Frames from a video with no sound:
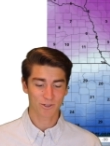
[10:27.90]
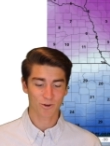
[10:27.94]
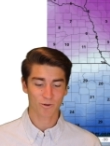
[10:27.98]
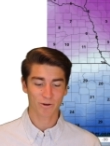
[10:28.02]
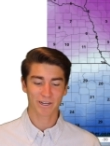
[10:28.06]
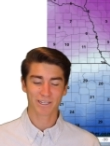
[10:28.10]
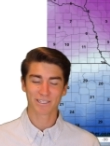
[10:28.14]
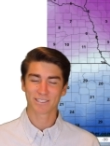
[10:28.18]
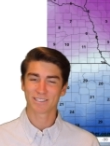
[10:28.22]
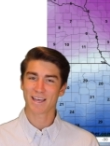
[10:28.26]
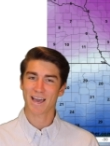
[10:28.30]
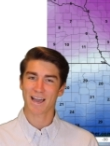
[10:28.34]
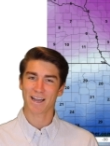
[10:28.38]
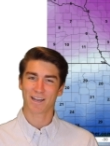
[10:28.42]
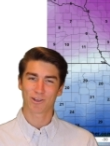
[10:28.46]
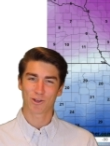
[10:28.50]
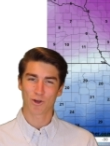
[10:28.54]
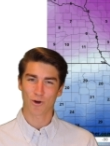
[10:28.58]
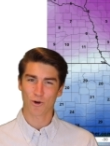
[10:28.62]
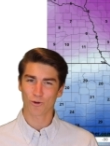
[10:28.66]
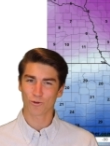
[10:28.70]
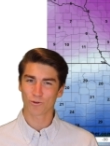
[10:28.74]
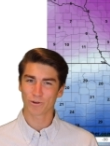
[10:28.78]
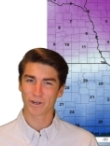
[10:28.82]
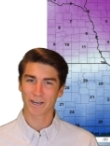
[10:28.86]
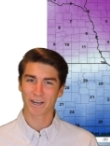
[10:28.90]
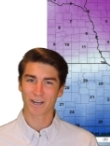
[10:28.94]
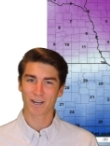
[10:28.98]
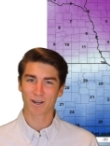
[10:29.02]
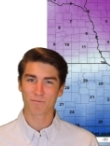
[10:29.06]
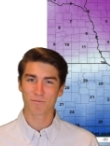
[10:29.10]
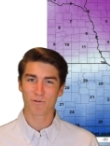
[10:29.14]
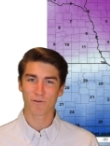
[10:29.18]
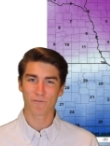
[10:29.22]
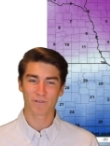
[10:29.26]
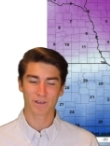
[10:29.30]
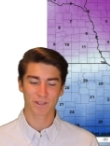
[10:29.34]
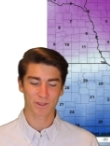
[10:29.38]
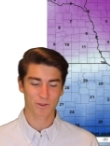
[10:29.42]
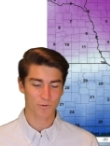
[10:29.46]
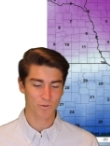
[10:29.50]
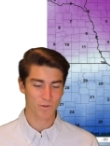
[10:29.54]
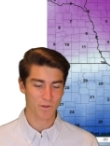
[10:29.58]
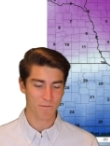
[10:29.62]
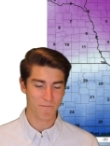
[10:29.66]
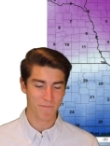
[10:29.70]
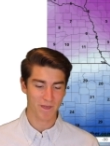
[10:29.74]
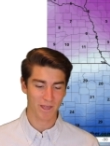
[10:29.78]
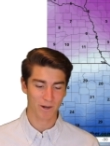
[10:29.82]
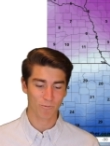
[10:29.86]
story is that cold air moving
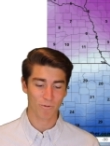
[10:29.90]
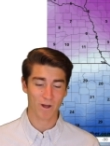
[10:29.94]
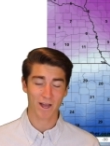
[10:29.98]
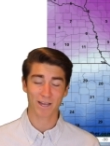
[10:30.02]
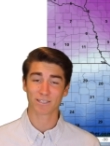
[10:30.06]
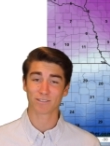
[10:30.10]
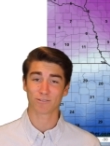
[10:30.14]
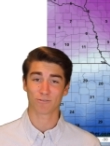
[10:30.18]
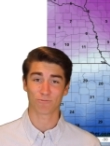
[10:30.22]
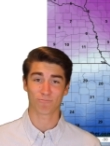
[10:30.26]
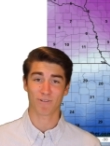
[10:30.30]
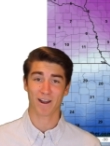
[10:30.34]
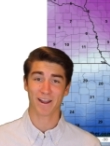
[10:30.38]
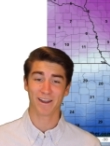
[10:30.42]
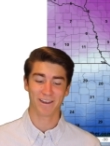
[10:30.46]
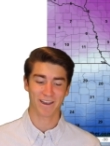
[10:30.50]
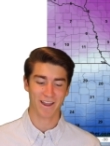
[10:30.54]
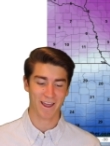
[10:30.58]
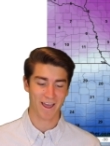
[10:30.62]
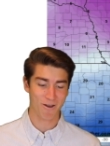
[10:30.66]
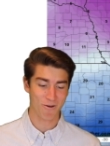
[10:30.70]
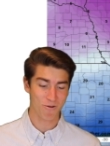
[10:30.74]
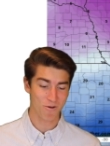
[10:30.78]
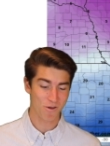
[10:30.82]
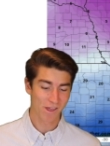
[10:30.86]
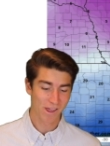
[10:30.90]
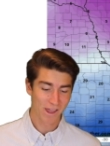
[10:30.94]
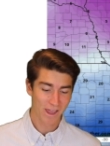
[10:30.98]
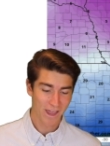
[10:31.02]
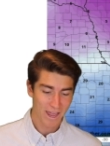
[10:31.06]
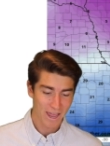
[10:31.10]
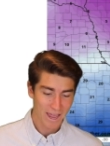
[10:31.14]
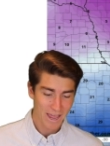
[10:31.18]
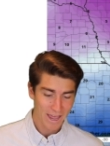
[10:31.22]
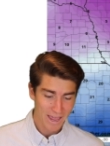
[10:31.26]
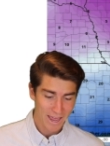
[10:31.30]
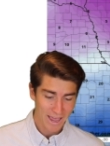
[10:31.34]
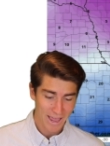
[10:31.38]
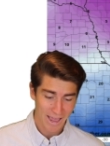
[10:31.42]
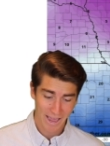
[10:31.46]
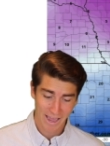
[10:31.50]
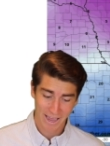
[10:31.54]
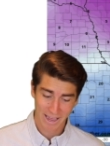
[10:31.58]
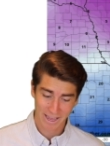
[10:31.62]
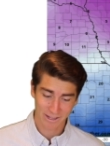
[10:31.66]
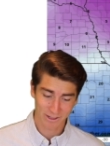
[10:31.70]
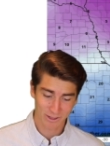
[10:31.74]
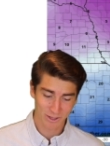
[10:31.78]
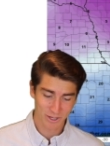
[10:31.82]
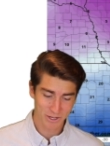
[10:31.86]
through the Midwest right now.
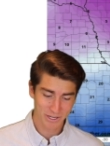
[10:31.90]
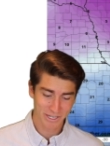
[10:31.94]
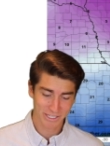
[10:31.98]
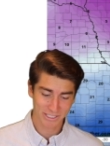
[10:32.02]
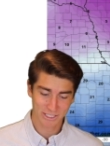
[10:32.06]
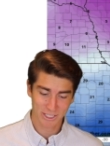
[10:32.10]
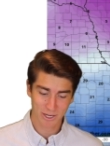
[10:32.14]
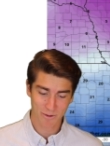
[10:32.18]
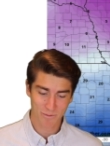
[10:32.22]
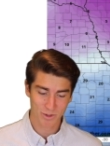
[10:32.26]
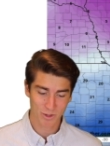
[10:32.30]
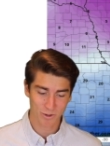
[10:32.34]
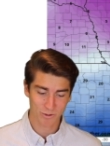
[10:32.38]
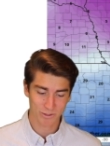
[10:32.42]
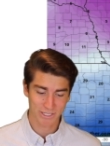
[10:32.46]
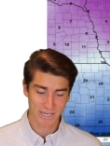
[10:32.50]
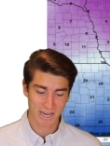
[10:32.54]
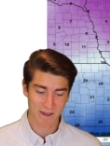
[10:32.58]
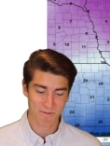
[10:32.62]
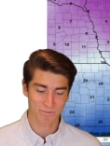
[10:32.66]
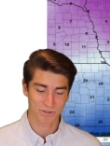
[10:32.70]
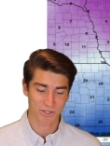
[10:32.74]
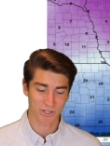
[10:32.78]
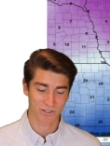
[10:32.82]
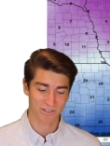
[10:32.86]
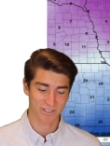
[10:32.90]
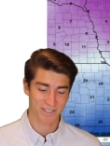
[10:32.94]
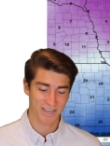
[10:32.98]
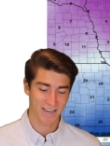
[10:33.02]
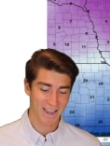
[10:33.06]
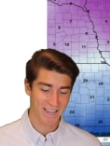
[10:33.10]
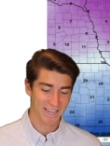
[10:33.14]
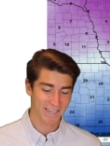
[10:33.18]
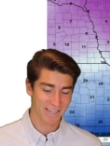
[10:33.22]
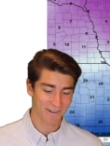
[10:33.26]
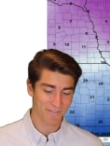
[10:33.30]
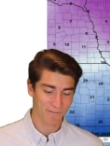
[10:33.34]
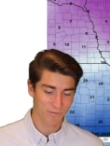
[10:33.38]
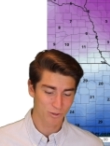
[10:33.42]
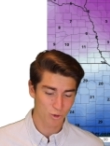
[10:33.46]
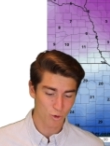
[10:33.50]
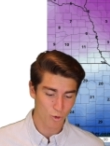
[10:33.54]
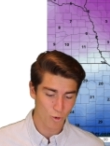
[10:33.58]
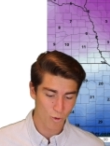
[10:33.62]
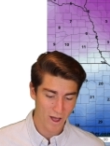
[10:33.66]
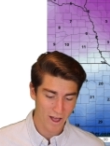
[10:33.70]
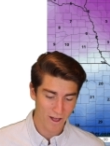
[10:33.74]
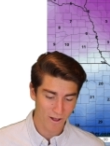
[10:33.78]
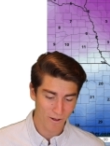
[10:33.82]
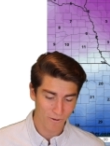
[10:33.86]
And look at some of those temperatures. Negative
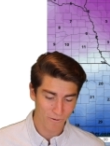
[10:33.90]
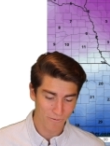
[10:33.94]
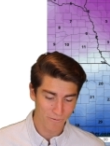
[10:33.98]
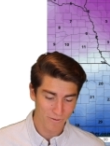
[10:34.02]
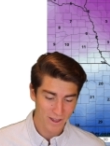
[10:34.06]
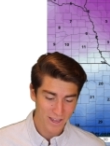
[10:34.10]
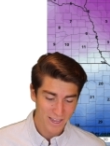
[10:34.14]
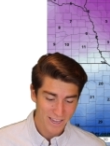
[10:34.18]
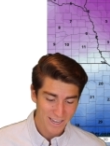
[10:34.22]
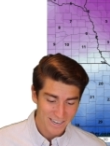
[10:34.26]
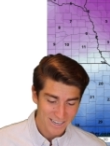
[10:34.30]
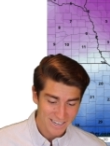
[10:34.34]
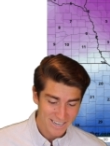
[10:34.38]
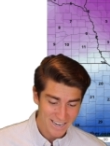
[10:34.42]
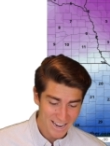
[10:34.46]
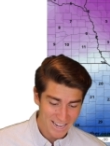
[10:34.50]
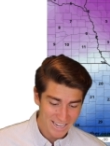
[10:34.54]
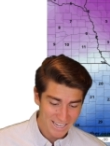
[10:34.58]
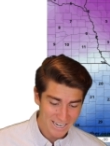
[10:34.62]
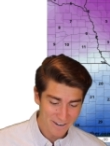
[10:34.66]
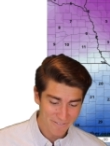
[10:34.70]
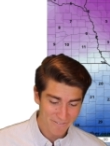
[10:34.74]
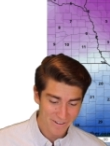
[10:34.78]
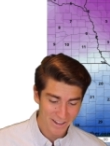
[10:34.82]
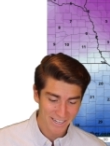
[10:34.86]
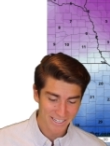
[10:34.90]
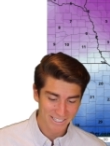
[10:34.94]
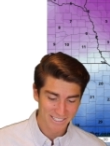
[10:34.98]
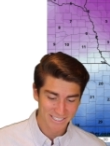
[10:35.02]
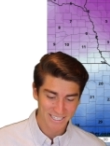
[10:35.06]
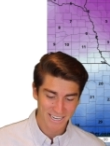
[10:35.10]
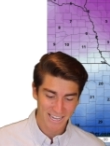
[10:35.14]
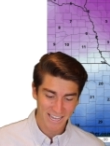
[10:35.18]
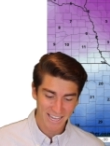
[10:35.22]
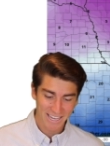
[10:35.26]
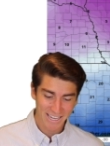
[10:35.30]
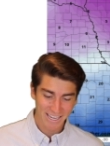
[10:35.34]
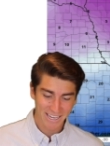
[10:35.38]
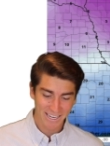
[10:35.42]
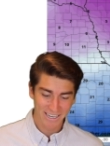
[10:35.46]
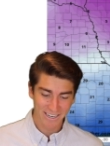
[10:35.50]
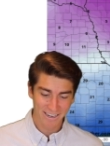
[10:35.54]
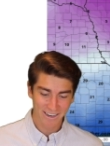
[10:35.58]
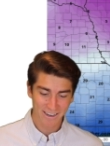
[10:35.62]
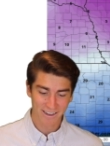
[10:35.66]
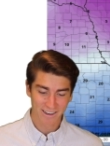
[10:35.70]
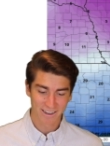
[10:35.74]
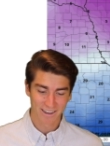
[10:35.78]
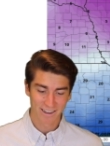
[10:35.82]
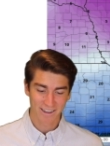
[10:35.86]
12, negative
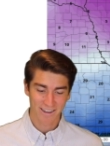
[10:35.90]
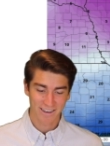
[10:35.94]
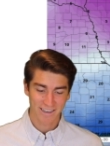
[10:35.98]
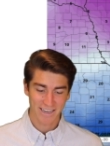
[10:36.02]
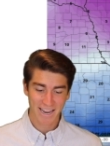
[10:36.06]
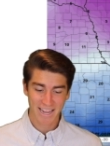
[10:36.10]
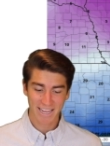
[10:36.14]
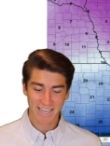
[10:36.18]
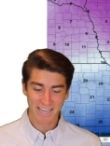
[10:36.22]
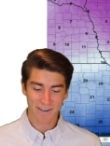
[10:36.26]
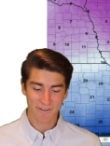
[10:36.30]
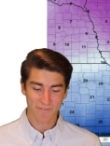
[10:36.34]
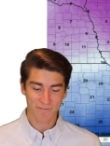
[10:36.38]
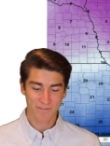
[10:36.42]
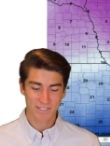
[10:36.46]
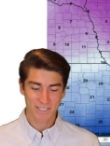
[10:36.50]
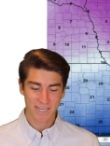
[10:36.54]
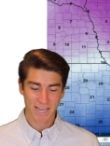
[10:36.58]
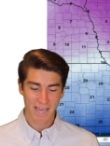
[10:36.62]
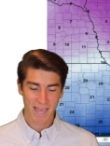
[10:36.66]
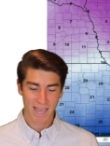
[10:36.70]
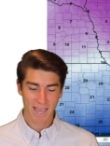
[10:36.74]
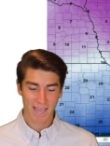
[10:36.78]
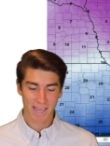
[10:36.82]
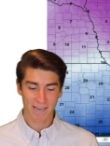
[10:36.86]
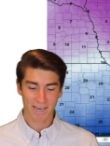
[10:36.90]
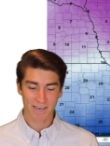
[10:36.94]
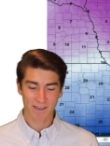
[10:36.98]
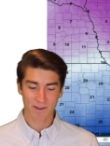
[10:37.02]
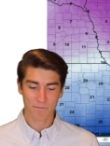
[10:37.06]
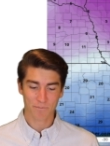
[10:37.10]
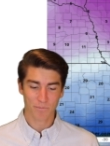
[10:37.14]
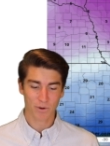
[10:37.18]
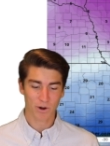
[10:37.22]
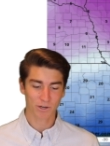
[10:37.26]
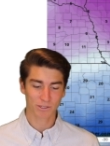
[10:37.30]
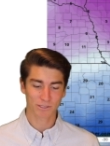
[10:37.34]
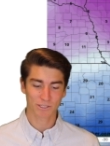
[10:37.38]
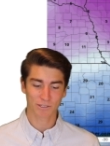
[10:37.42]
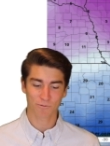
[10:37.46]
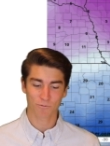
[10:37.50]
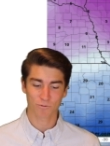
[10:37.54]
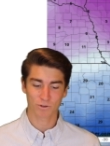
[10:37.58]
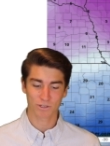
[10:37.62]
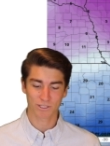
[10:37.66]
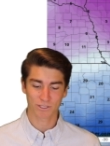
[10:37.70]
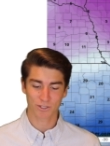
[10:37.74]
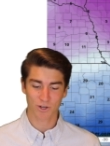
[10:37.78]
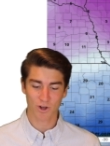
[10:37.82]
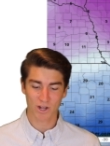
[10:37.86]
18, negative 10 in parts of
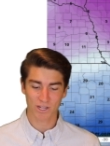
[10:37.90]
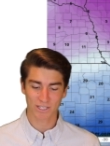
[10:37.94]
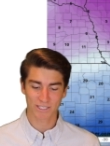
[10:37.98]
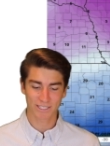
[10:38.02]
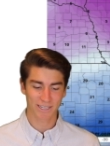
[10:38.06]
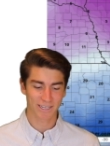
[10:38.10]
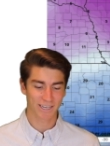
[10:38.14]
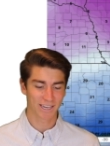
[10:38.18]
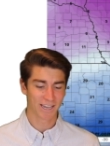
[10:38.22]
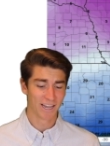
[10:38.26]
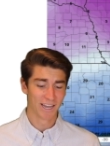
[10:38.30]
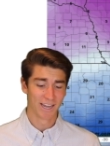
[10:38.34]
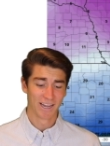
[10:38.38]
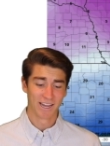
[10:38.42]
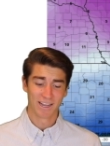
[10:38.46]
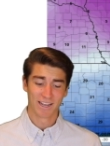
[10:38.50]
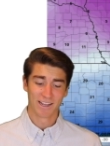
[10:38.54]
Wisconsin.